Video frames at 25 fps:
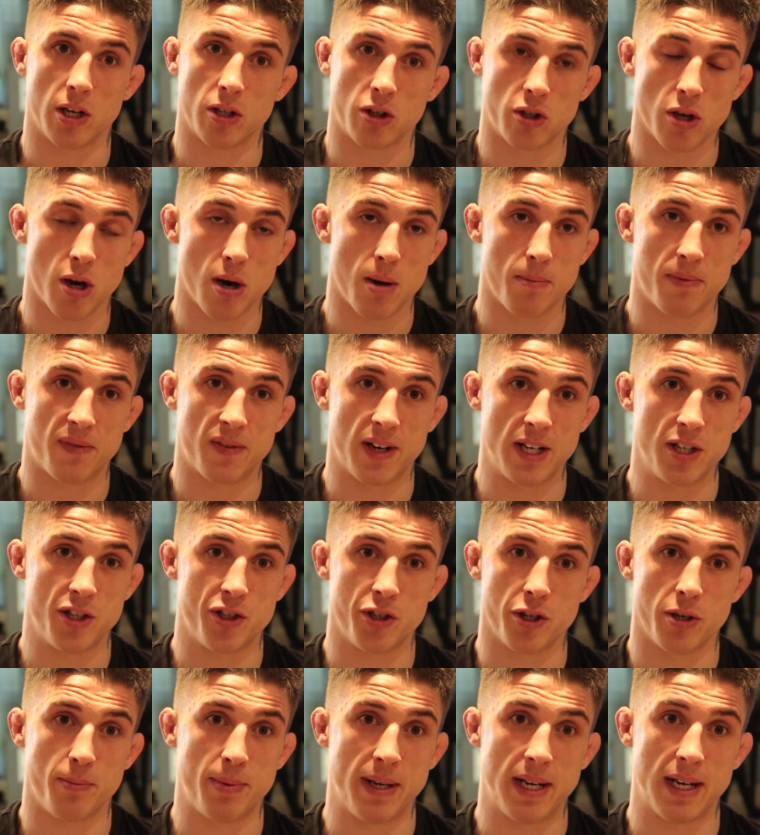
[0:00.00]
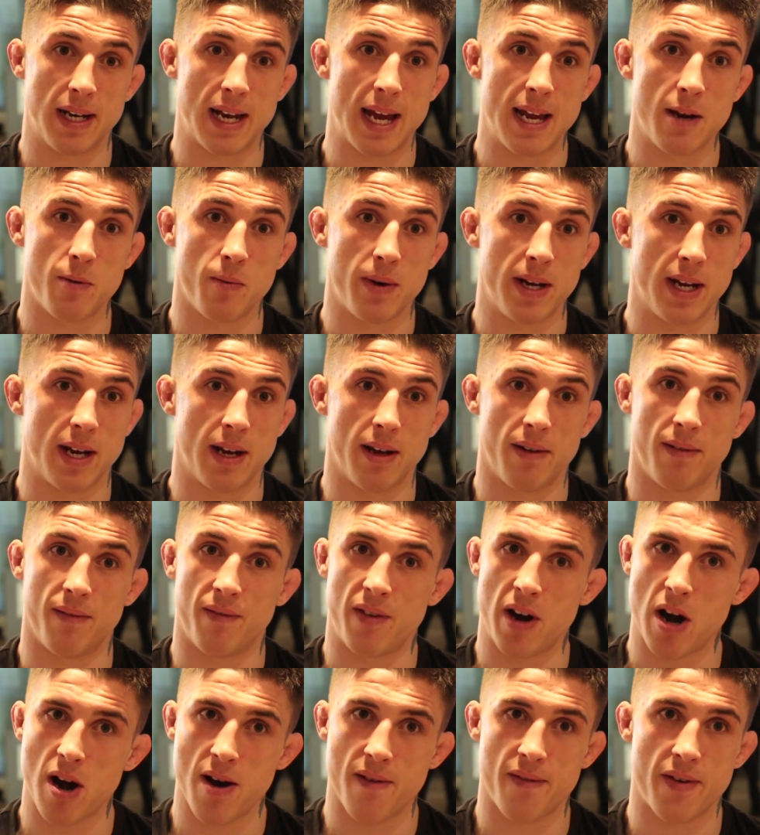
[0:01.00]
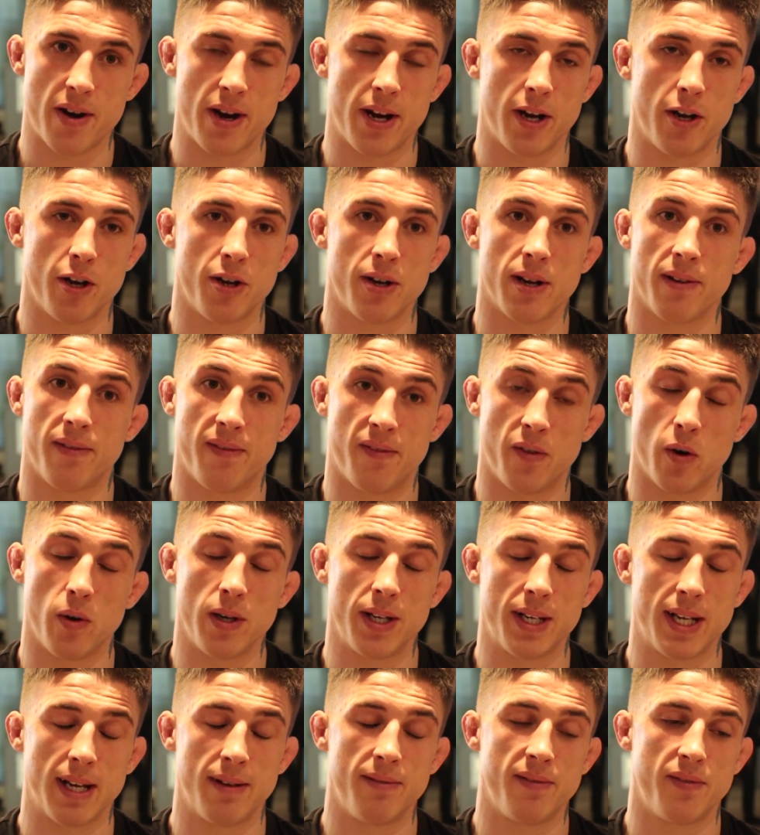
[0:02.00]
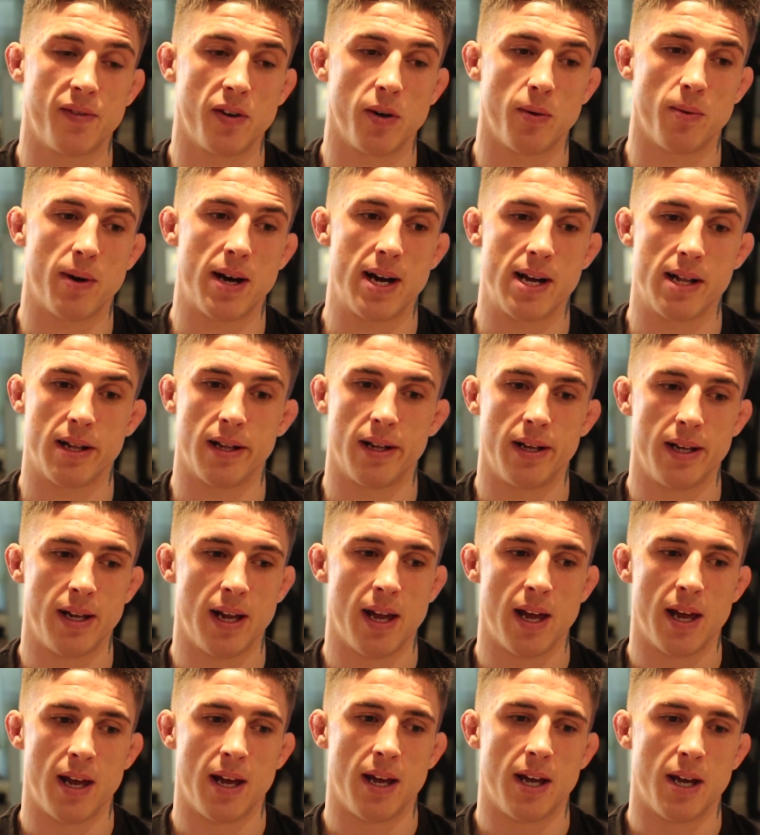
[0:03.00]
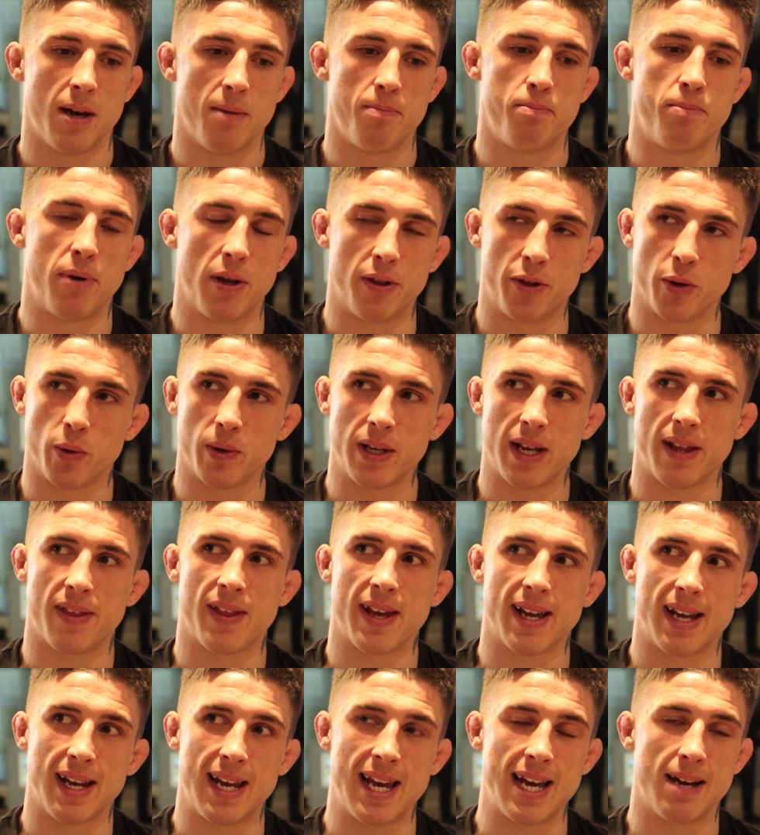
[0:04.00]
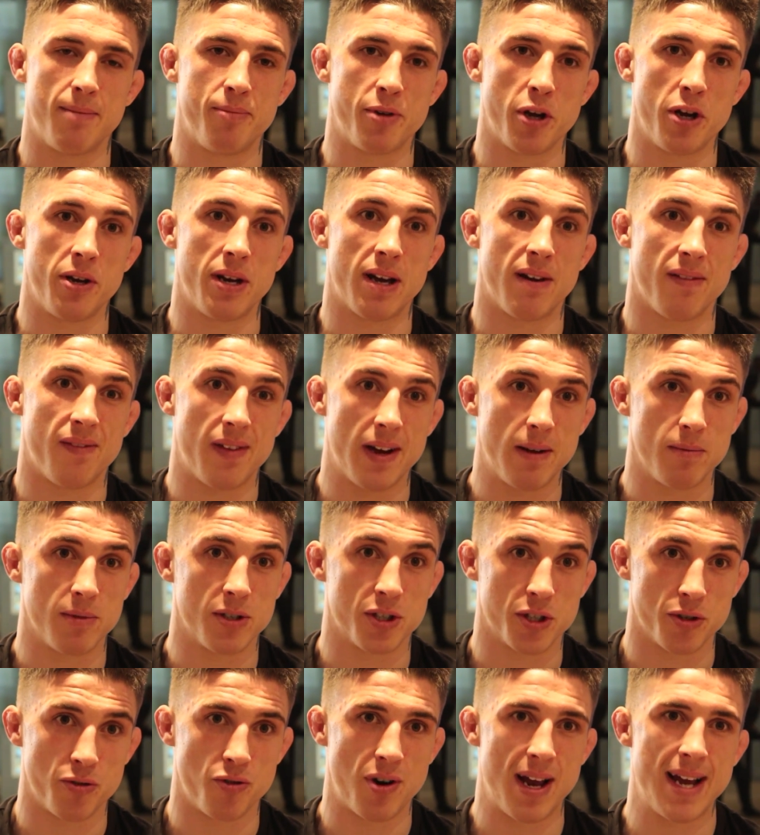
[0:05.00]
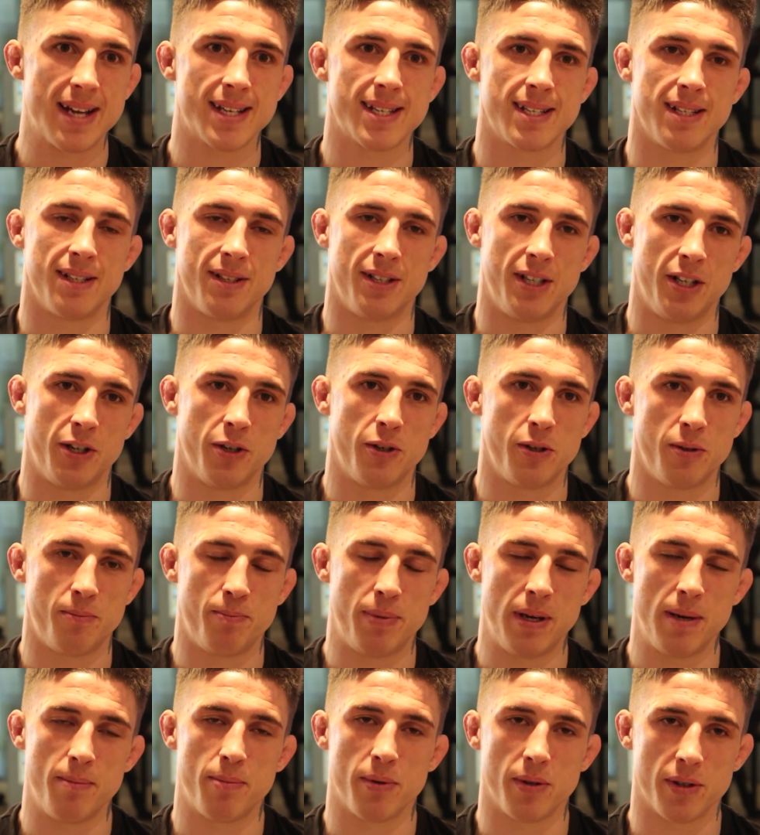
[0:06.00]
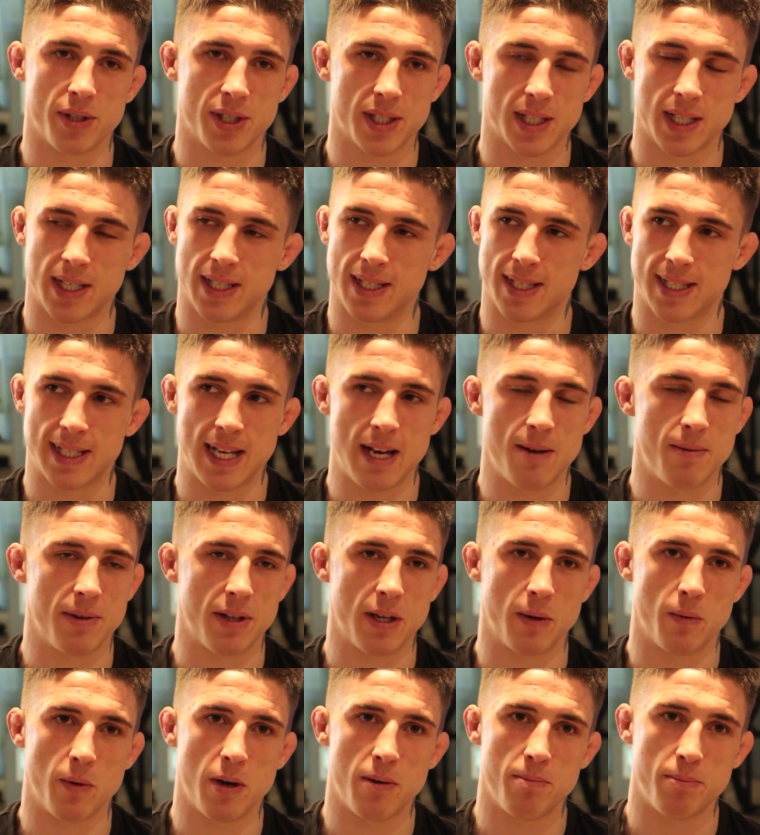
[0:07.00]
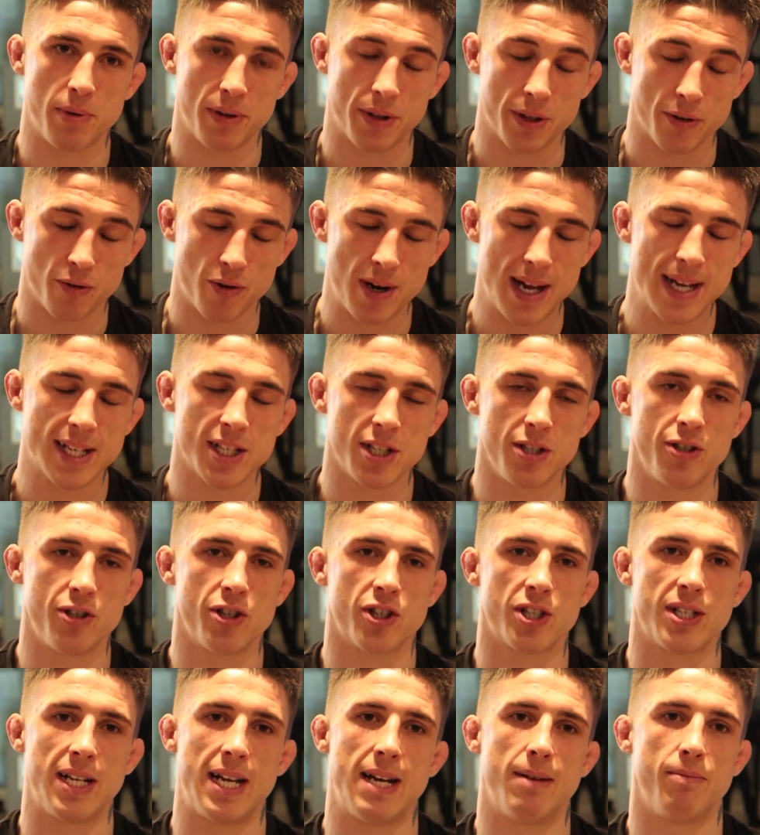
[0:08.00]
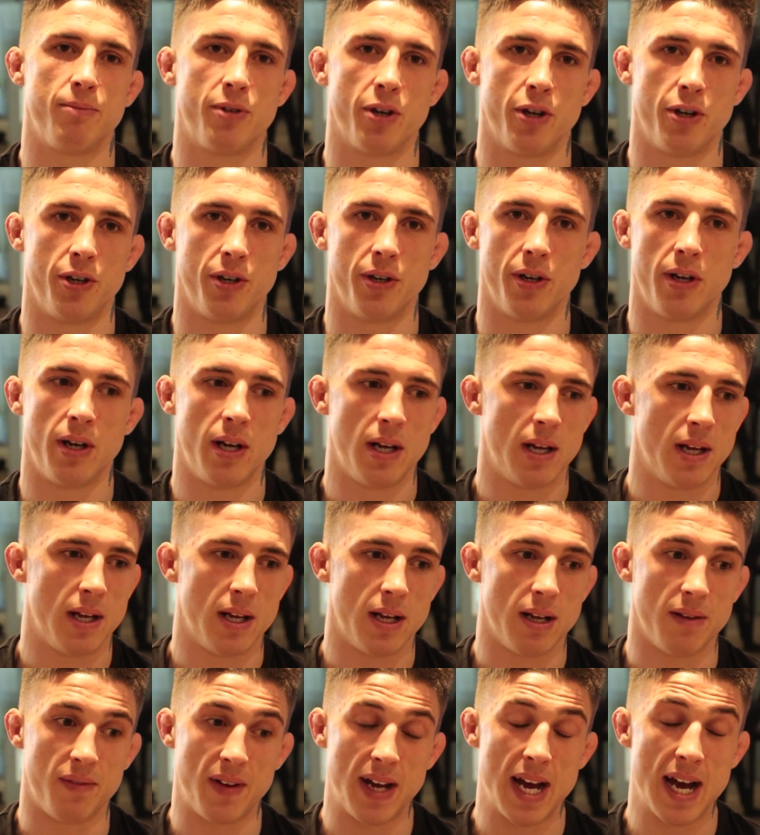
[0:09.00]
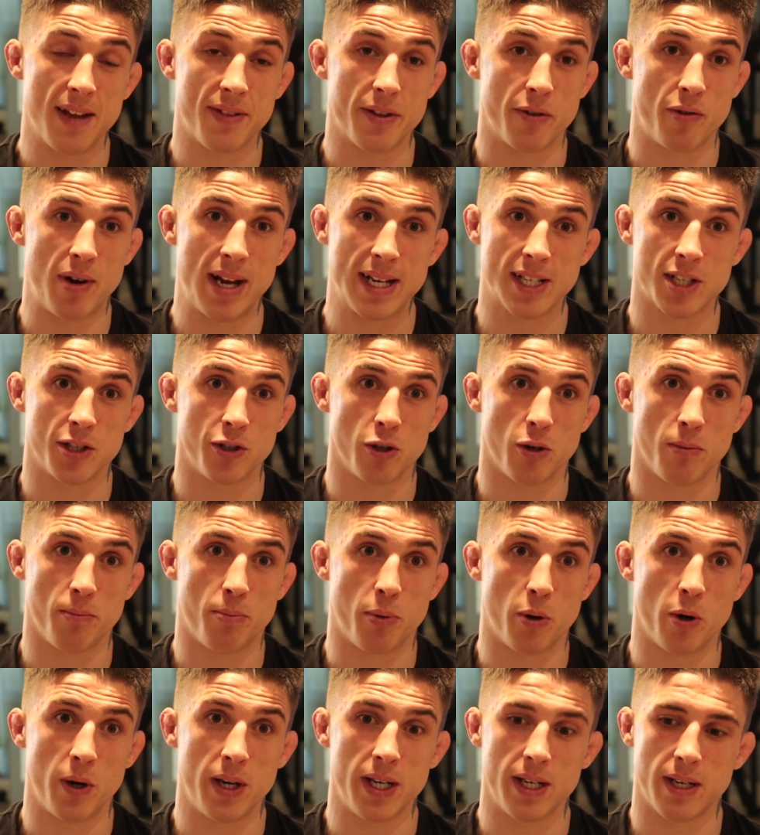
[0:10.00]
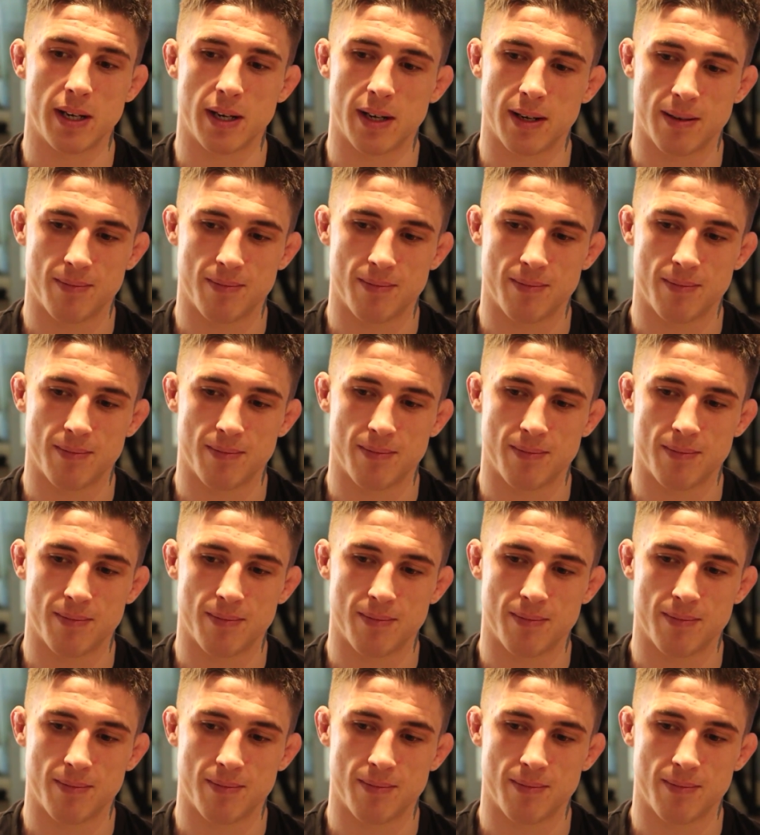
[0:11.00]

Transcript: top French European lightweight, very, very good. I followed him for a while, but the only thing that let him down that fight was the wrestling. You know, people can say what they want, but the wrestling just let him down. If he had the wrestling on point,